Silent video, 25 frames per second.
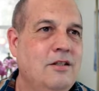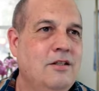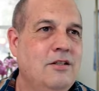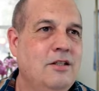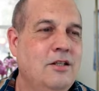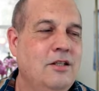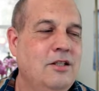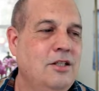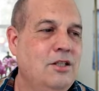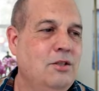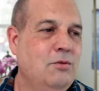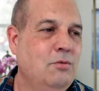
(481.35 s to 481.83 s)

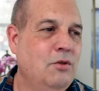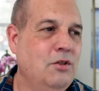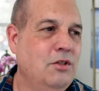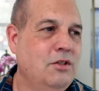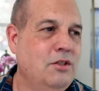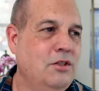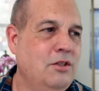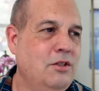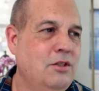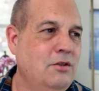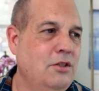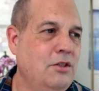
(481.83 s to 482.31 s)
I just want
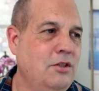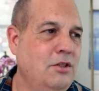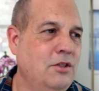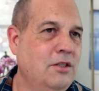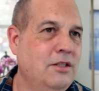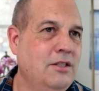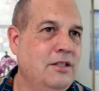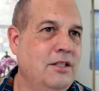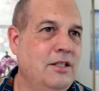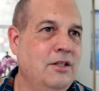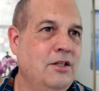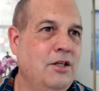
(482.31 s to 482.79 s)
you to
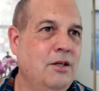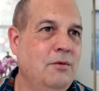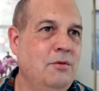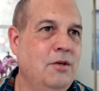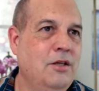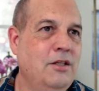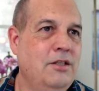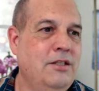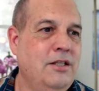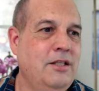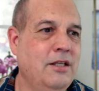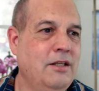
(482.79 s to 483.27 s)
see that I'm
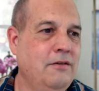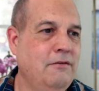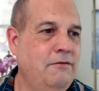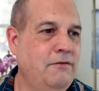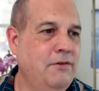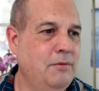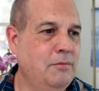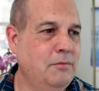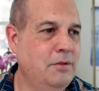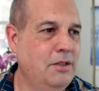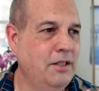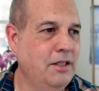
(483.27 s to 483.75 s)
not telling
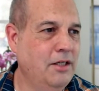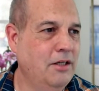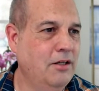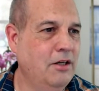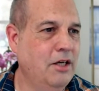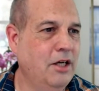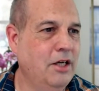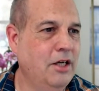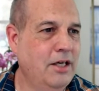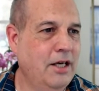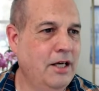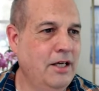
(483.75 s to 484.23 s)
fibs here.
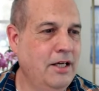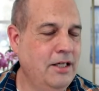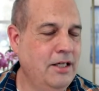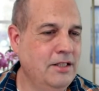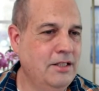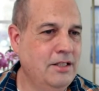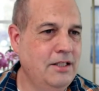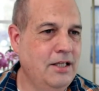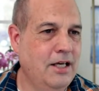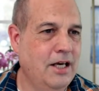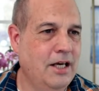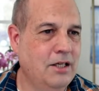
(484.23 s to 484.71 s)
Okay,
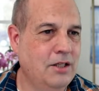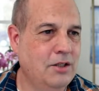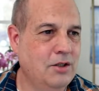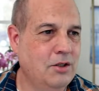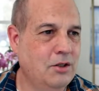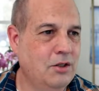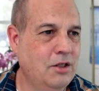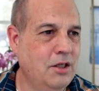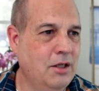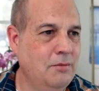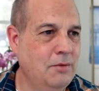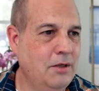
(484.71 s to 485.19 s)
here's the
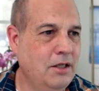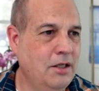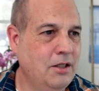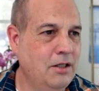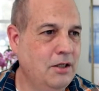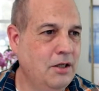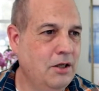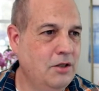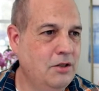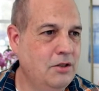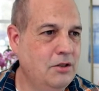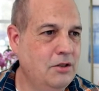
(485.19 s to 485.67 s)
article. I'm going to
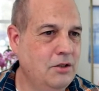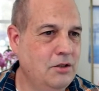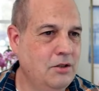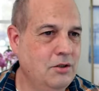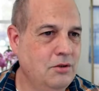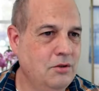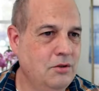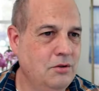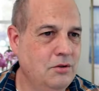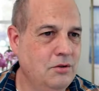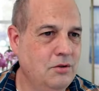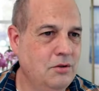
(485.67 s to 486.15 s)
go
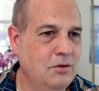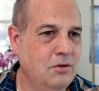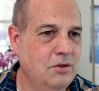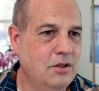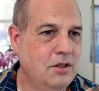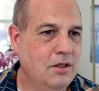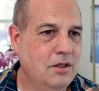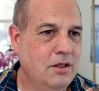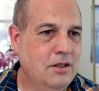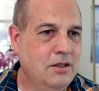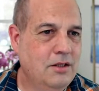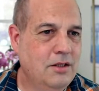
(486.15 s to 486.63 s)
to
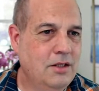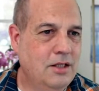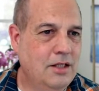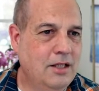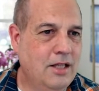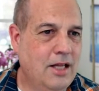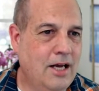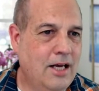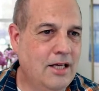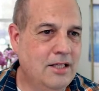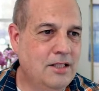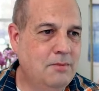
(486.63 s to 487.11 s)
the
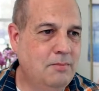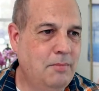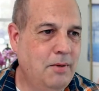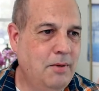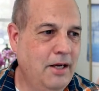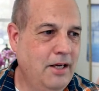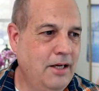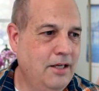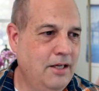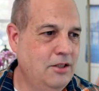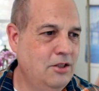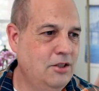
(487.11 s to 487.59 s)
last
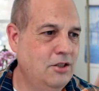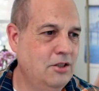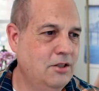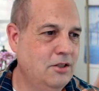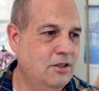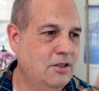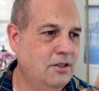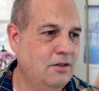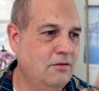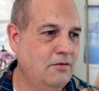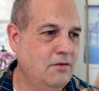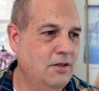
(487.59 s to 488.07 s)

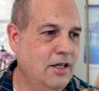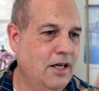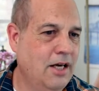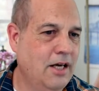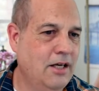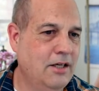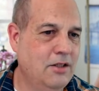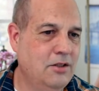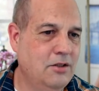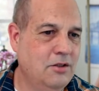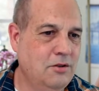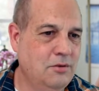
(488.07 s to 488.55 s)
pages of the
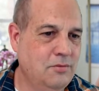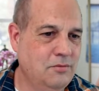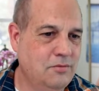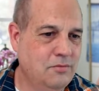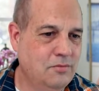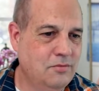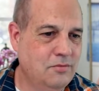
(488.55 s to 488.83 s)
article.